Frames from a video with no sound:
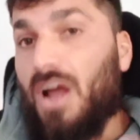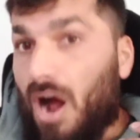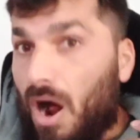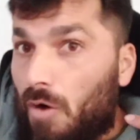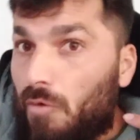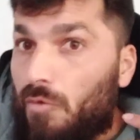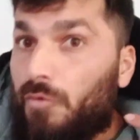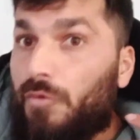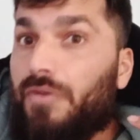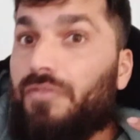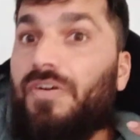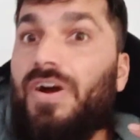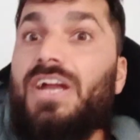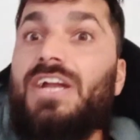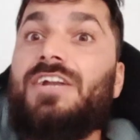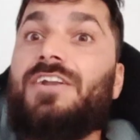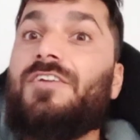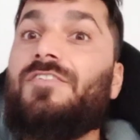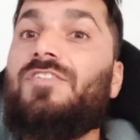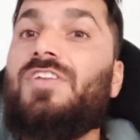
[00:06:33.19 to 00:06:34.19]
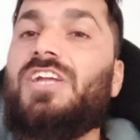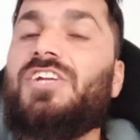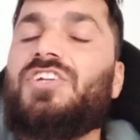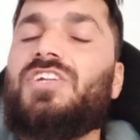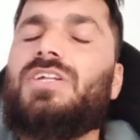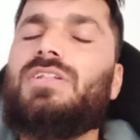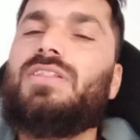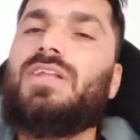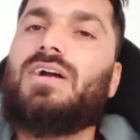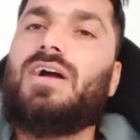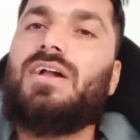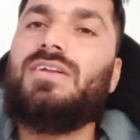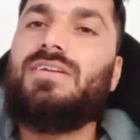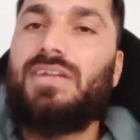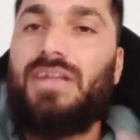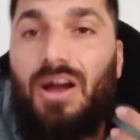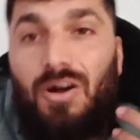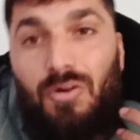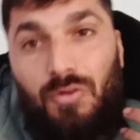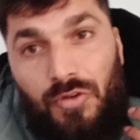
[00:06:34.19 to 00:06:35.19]
How do we fight deflation in the
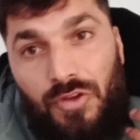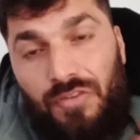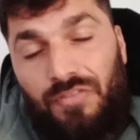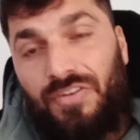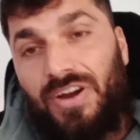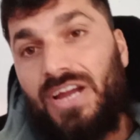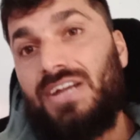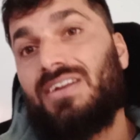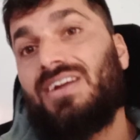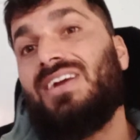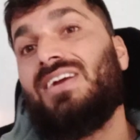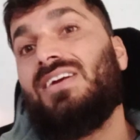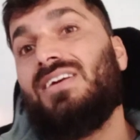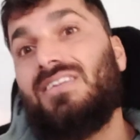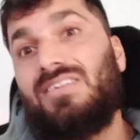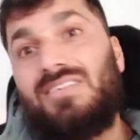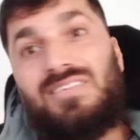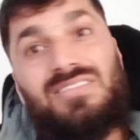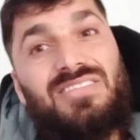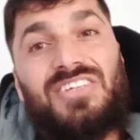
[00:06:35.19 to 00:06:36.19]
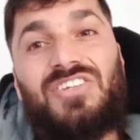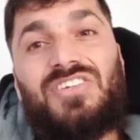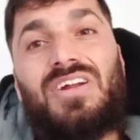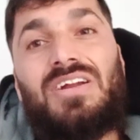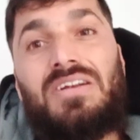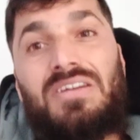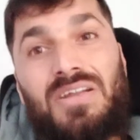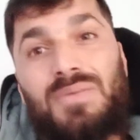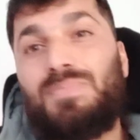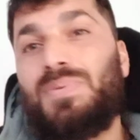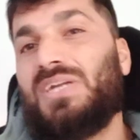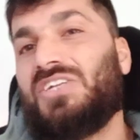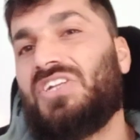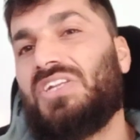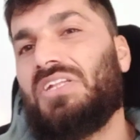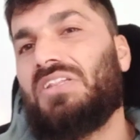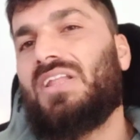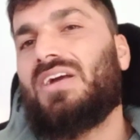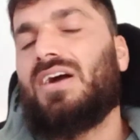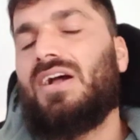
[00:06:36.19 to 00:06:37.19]
country? How do we fight recession,
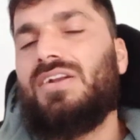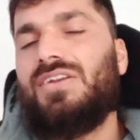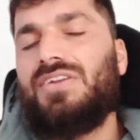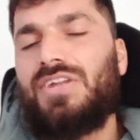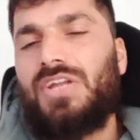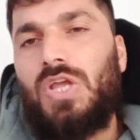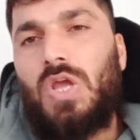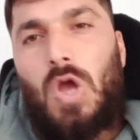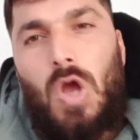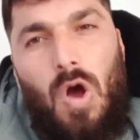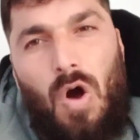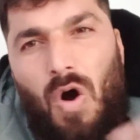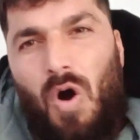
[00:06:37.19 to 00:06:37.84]
depression in the country?